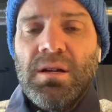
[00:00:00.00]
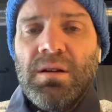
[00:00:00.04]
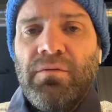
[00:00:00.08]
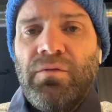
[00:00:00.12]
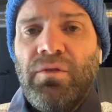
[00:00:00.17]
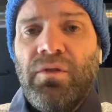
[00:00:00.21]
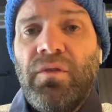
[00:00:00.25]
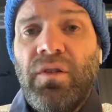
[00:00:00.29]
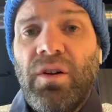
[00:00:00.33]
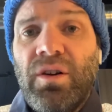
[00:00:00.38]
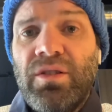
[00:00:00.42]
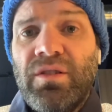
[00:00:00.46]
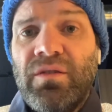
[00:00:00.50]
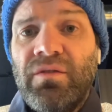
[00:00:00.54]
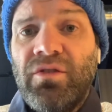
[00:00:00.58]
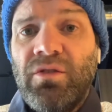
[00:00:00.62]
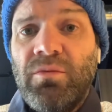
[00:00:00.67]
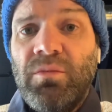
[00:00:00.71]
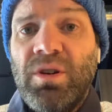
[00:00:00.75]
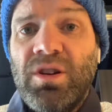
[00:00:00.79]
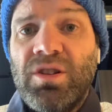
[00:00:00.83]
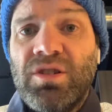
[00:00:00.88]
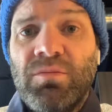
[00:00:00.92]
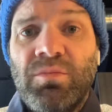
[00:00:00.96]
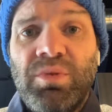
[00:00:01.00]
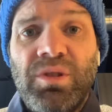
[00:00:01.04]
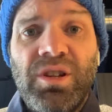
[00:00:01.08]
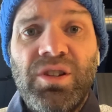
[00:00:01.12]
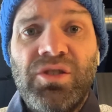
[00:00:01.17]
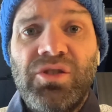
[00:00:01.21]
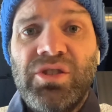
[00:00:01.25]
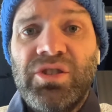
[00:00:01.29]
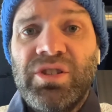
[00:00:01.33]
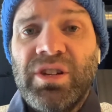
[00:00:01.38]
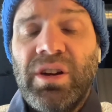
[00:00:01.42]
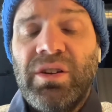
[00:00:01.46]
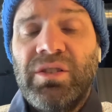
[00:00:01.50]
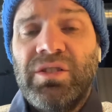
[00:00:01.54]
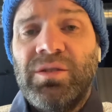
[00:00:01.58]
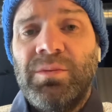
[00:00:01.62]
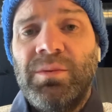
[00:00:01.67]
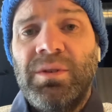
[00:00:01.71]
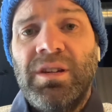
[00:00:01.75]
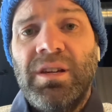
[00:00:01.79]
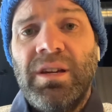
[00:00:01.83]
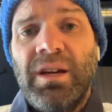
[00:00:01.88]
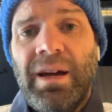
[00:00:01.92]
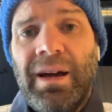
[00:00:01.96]
For further information, please reach out to
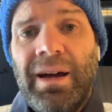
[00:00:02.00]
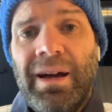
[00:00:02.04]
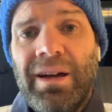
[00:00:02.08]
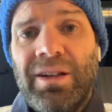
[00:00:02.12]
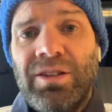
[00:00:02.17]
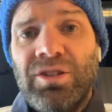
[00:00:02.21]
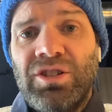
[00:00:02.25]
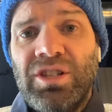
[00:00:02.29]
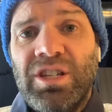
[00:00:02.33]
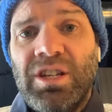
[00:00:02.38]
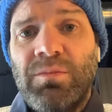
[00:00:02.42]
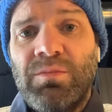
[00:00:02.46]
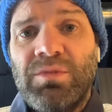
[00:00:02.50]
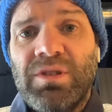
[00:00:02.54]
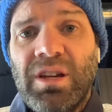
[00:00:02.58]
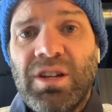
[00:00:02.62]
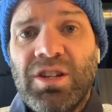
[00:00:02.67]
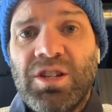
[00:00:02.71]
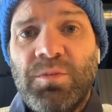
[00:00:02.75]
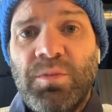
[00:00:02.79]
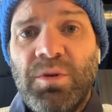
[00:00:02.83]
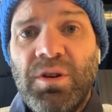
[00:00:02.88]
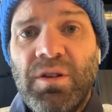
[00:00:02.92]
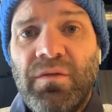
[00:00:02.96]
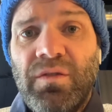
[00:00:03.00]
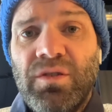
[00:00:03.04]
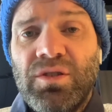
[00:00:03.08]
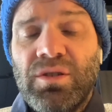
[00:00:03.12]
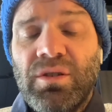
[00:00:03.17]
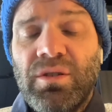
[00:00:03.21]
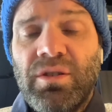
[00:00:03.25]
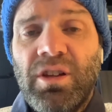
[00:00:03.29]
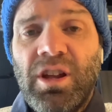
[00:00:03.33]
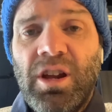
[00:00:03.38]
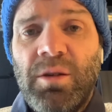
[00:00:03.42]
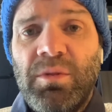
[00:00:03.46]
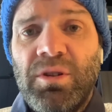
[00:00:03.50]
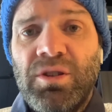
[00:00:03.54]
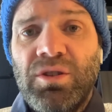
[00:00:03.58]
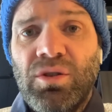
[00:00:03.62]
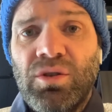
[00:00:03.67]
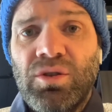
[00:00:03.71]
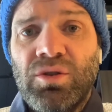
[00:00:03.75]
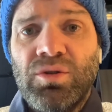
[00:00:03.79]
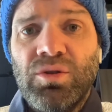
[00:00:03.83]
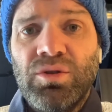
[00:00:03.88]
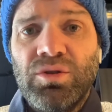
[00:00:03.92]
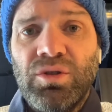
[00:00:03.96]
me at
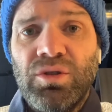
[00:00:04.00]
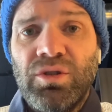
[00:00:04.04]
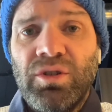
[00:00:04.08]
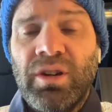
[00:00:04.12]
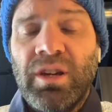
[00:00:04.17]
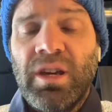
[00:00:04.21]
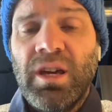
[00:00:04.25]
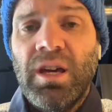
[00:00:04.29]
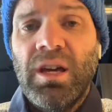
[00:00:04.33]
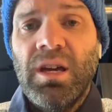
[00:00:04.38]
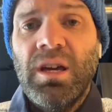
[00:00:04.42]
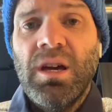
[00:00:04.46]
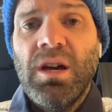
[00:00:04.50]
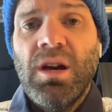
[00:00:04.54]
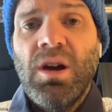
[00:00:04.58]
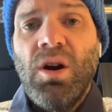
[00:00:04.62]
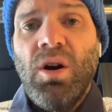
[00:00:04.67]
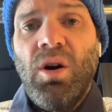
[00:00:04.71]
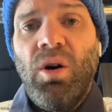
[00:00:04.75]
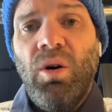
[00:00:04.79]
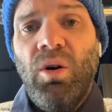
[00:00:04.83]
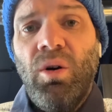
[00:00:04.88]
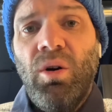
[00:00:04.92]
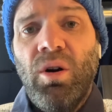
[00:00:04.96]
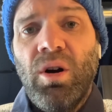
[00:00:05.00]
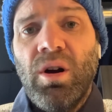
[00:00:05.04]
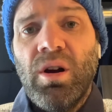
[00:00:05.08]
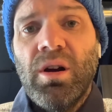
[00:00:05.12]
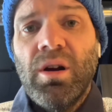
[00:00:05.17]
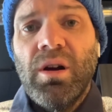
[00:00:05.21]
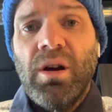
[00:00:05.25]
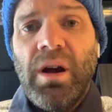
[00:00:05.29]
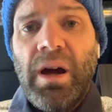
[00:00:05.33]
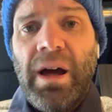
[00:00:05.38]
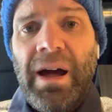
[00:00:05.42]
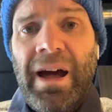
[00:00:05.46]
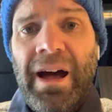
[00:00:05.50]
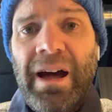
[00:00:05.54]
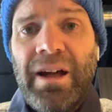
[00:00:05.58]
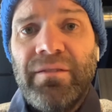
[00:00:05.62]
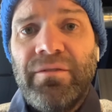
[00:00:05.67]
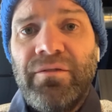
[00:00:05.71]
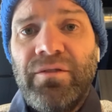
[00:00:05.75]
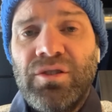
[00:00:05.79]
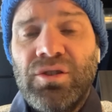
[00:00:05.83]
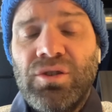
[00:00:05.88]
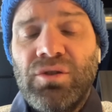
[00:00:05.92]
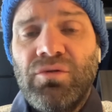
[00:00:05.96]
james@spearphysiotherapy.co.uk or at
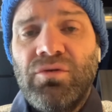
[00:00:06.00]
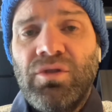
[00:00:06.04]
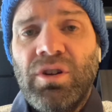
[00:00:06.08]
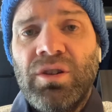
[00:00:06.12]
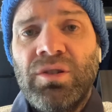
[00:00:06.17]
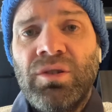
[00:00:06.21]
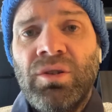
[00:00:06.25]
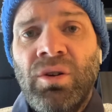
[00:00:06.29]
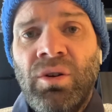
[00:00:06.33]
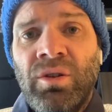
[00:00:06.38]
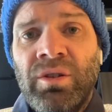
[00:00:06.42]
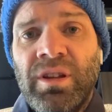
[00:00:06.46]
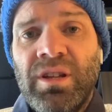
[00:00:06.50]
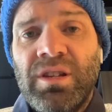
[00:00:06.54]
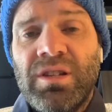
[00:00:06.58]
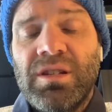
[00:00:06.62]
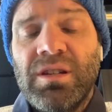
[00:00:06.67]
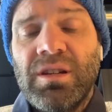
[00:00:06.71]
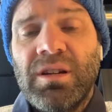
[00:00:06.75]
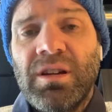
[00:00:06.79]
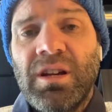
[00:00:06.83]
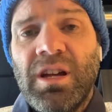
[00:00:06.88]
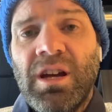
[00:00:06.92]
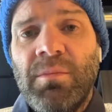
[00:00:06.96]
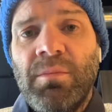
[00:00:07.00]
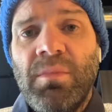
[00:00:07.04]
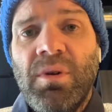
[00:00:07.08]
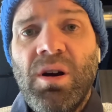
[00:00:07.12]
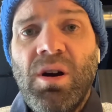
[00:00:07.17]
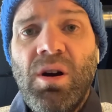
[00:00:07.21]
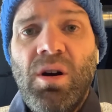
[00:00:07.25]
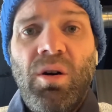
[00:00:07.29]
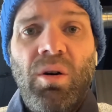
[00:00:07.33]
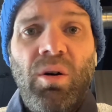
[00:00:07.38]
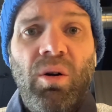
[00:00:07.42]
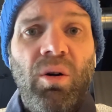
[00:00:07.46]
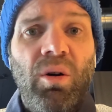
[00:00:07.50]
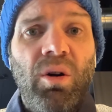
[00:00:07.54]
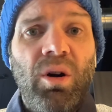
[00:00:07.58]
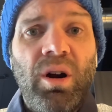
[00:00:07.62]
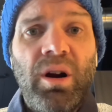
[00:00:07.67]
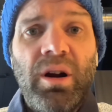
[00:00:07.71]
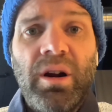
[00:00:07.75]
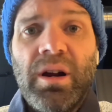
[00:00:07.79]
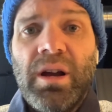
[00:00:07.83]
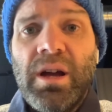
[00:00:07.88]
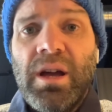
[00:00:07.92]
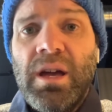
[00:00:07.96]
PhysioRun on Instagram,
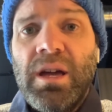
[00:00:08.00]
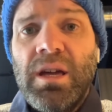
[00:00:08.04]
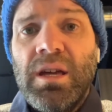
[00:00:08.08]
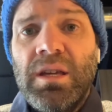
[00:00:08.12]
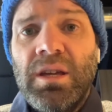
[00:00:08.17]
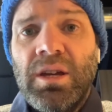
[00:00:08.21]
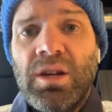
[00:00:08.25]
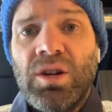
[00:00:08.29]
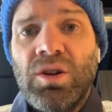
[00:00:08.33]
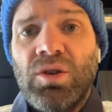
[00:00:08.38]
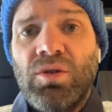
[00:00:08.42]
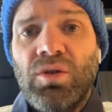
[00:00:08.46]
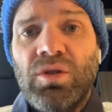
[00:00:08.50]
or you can go